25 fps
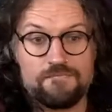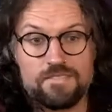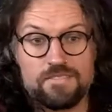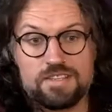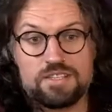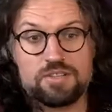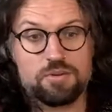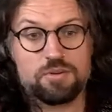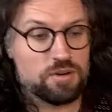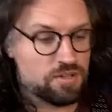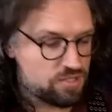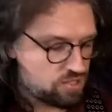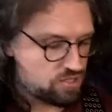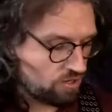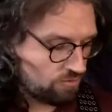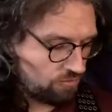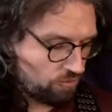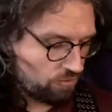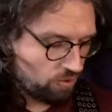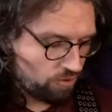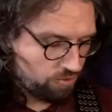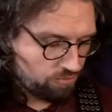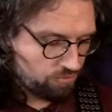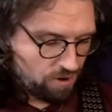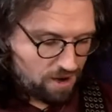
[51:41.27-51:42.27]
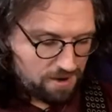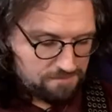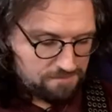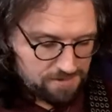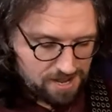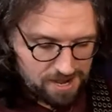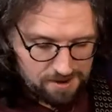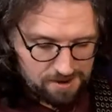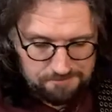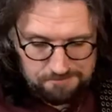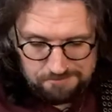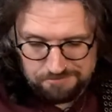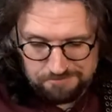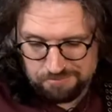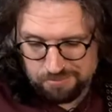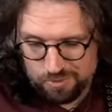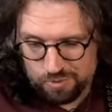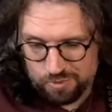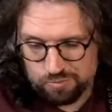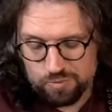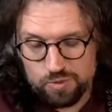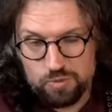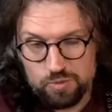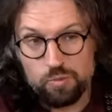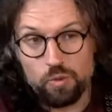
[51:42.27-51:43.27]
So on and so forth, right? Now,
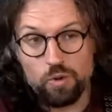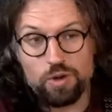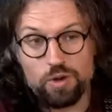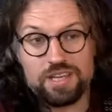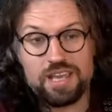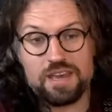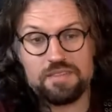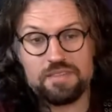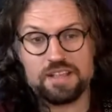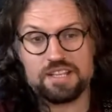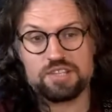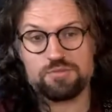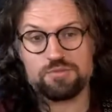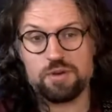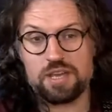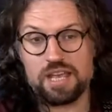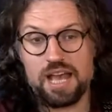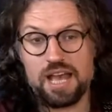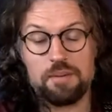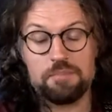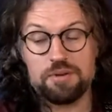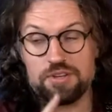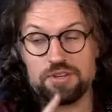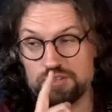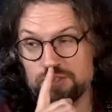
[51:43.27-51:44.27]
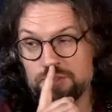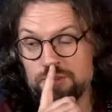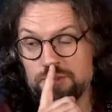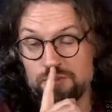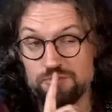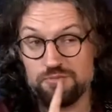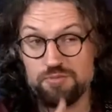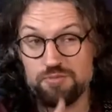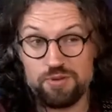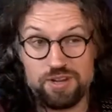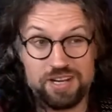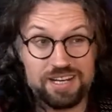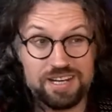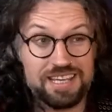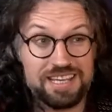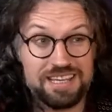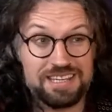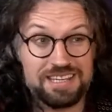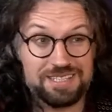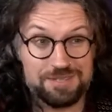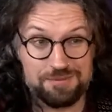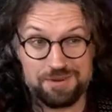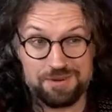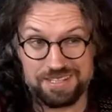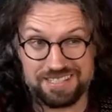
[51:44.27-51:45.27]
we want to get that swing. I'm going to show you a really
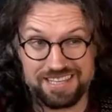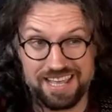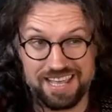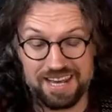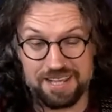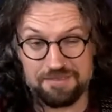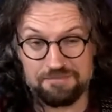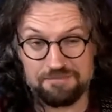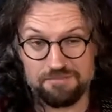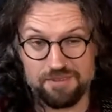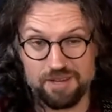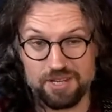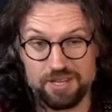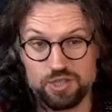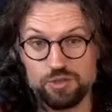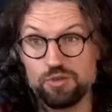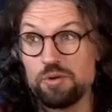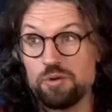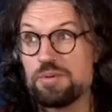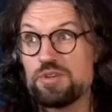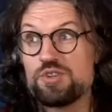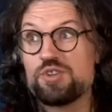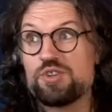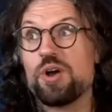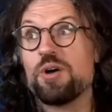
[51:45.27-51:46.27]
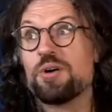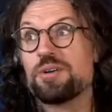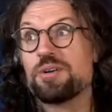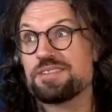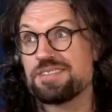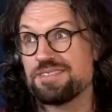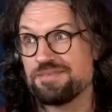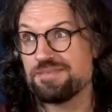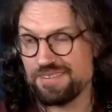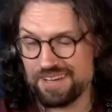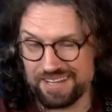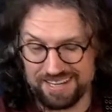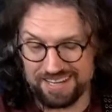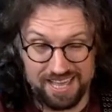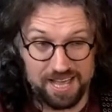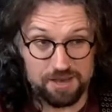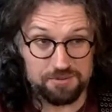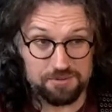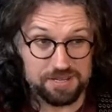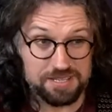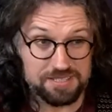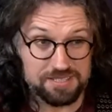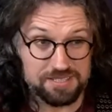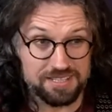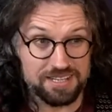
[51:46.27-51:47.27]
easy way to get it, and you'll be shocked at
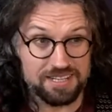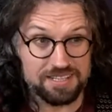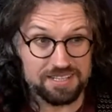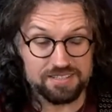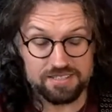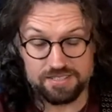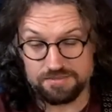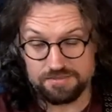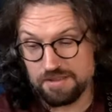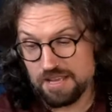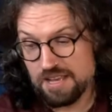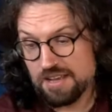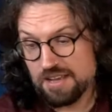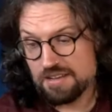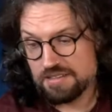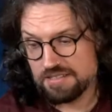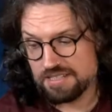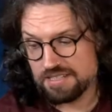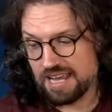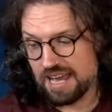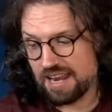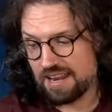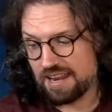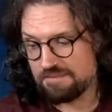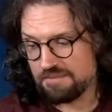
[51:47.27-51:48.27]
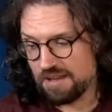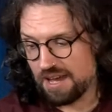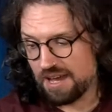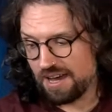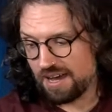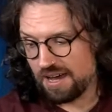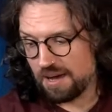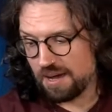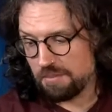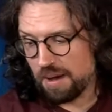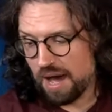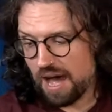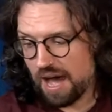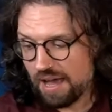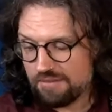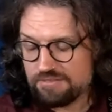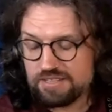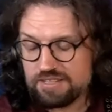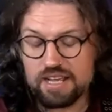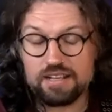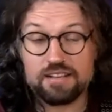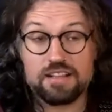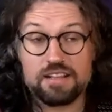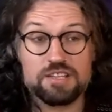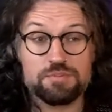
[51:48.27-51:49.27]
how easy it is to get it. Um, I've
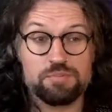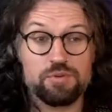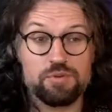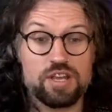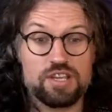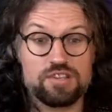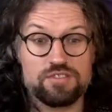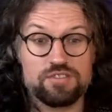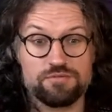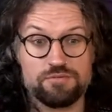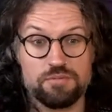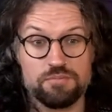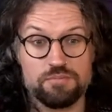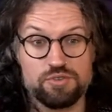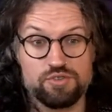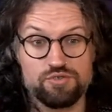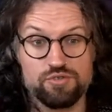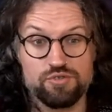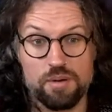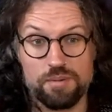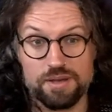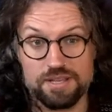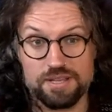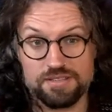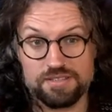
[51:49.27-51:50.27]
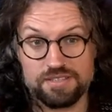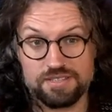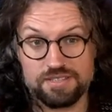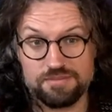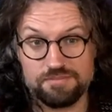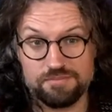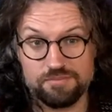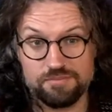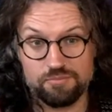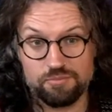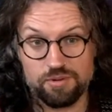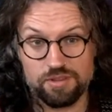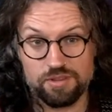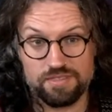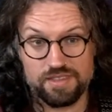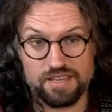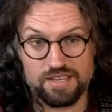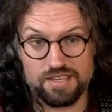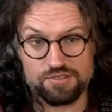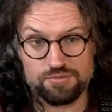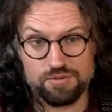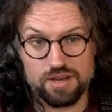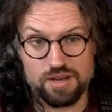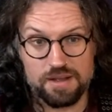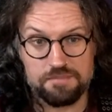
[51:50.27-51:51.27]
taken inspiration from drummers with
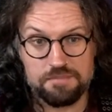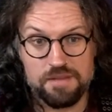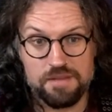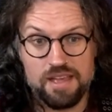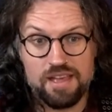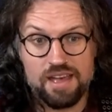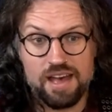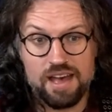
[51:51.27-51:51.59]
this, right?